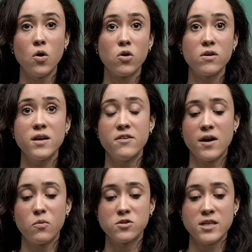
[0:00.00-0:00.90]
Or if
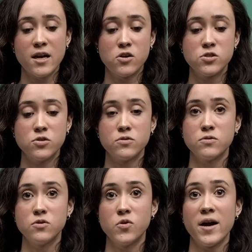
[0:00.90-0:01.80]
I want, I can also
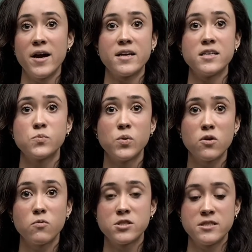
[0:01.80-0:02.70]
go ahead and
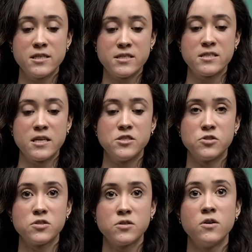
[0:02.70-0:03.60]
explore what's in these
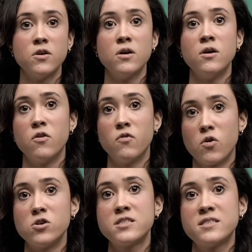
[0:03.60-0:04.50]
extensions. Of
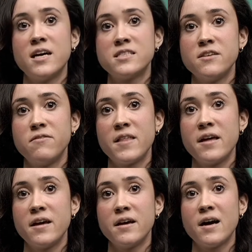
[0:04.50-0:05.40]
course, that's if
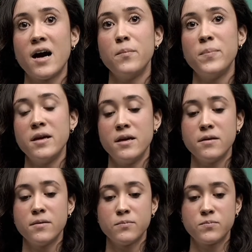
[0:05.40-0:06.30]
the
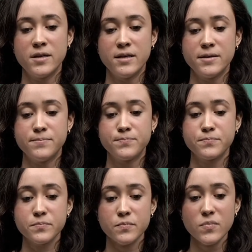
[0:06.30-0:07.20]
IP
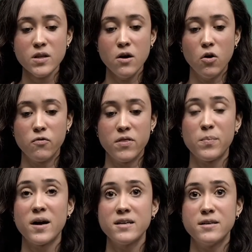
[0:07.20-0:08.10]
of the
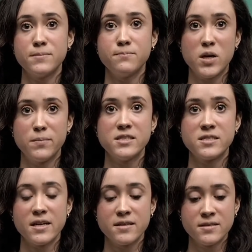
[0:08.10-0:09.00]
partner
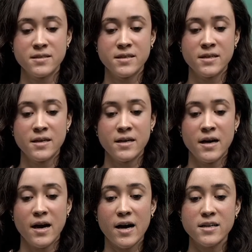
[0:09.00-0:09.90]
permits that.
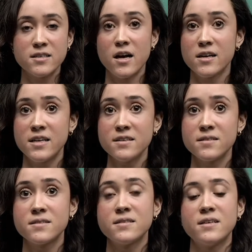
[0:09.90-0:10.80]
And luckily,
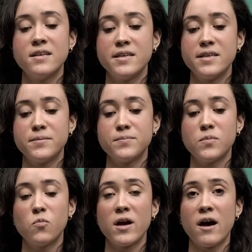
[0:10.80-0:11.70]

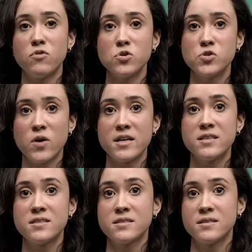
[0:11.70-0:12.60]
we have also
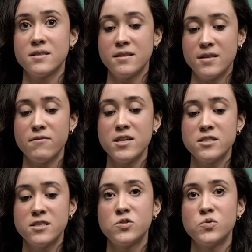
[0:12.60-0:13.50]
added the
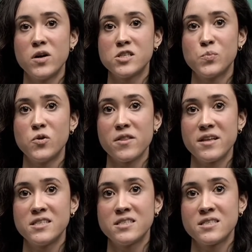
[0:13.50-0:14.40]
ability to explore
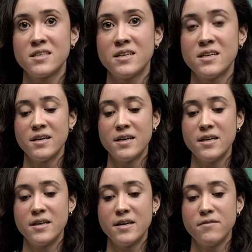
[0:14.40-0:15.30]
this
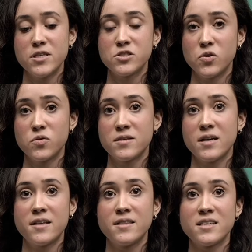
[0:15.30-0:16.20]
in VS Code.
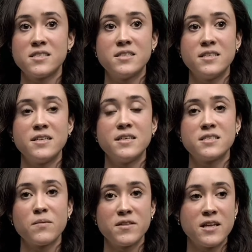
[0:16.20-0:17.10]
And that's
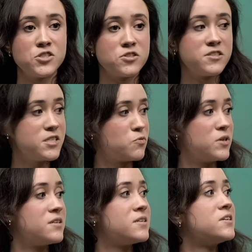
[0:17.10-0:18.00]
something that Sotiris
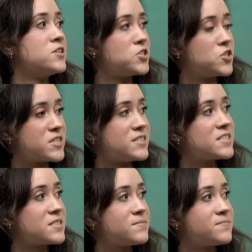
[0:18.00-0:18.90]
will show us
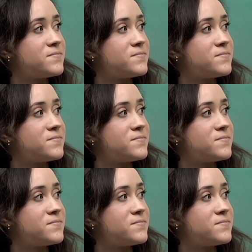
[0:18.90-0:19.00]
next.